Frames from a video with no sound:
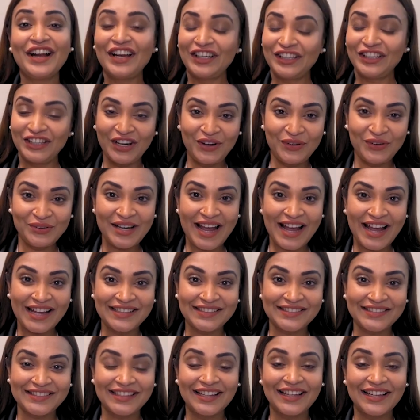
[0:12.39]
known
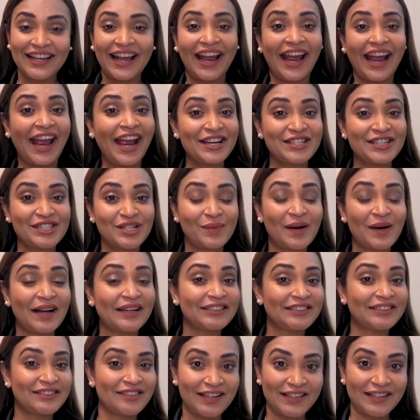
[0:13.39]
as Asia
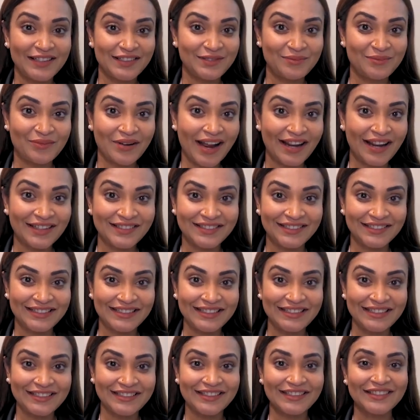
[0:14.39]
One Greatest Brands and
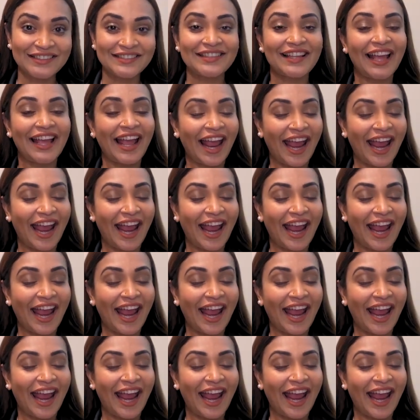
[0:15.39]
Leaders